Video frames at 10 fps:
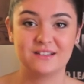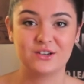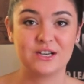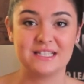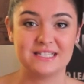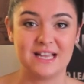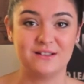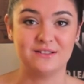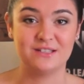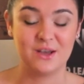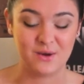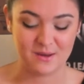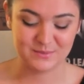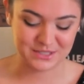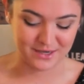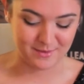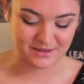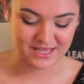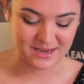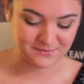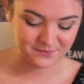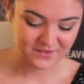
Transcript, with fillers: crazy sounds, so I'm sorry about that.